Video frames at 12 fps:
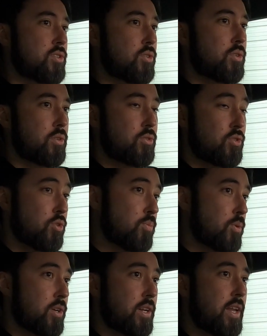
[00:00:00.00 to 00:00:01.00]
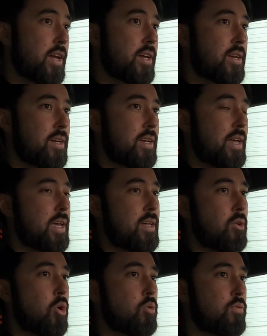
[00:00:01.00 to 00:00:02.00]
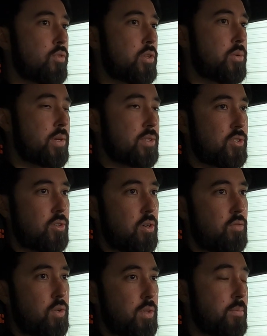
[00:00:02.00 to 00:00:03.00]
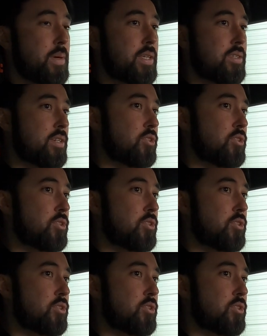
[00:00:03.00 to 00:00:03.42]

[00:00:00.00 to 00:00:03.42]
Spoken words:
Studio Supra today, and hopefully we can solve one of the biggest